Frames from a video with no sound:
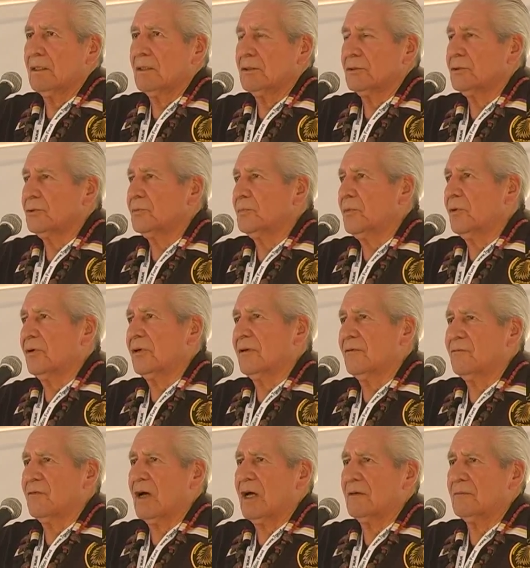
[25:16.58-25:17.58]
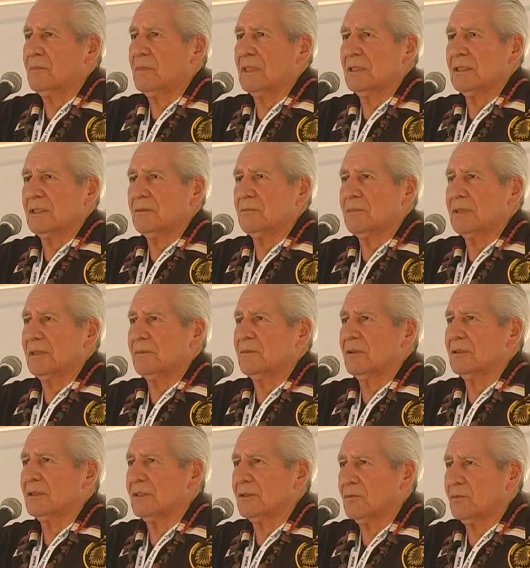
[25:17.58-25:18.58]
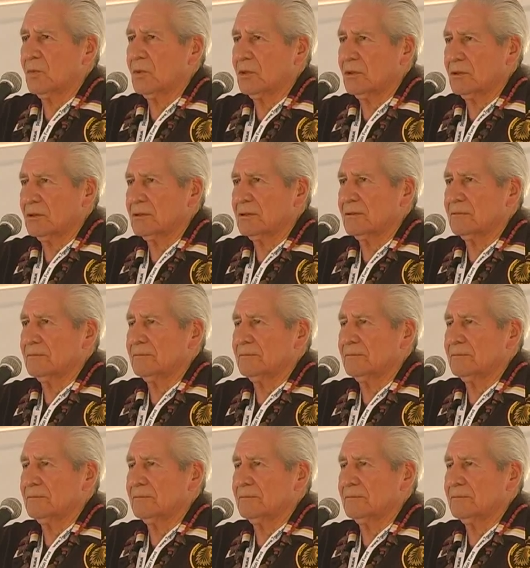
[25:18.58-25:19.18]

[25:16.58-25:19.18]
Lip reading: 2.5 billion people in the world.